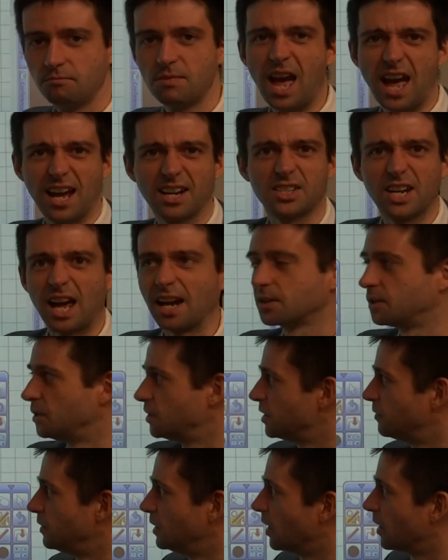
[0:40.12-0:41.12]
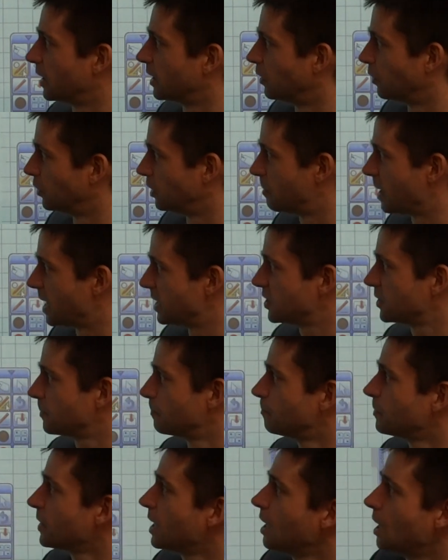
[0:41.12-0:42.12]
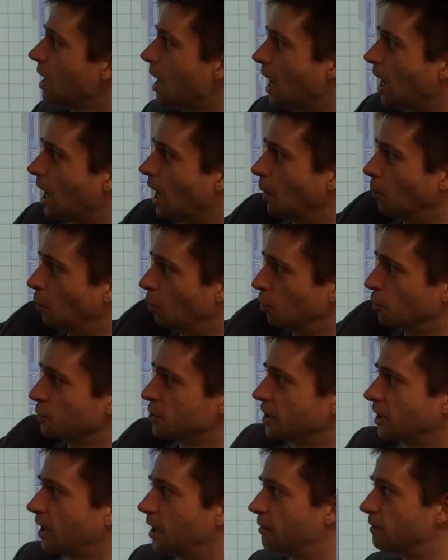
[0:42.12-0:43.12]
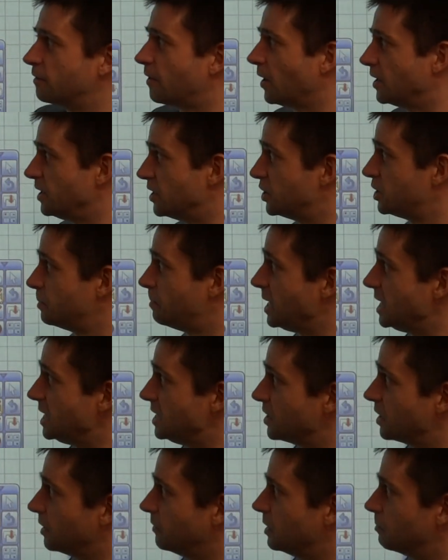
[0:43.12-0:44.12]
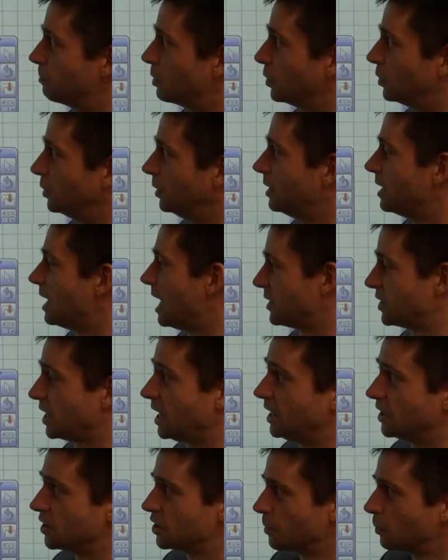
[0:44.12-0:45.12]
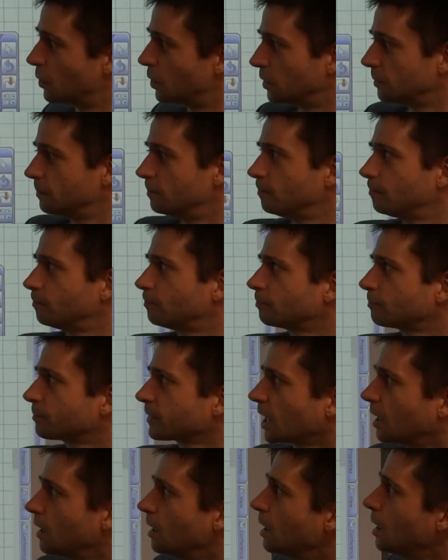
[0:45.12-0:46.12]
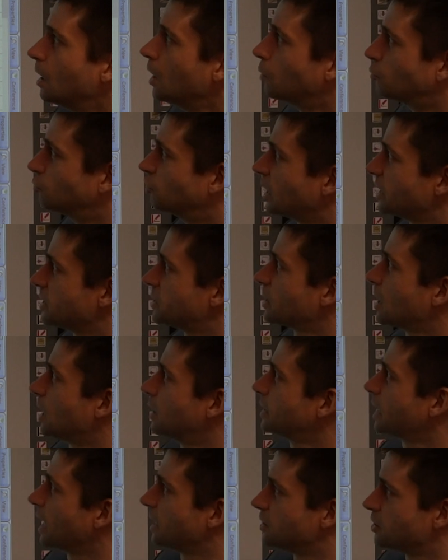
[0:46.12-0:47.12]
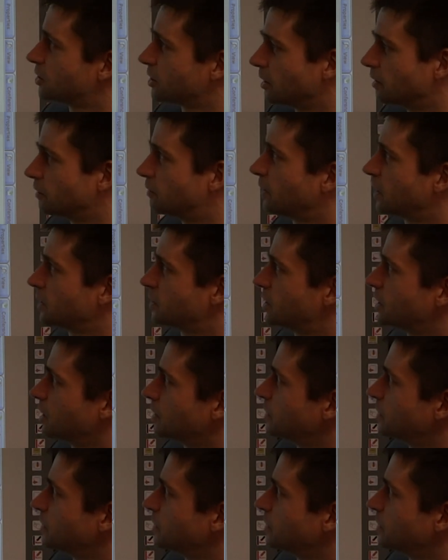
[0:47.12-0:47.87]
x-axis, if you like, along the base. And we're also going to find the speed of the ball as it hits the wall. Right, okay, so the first thing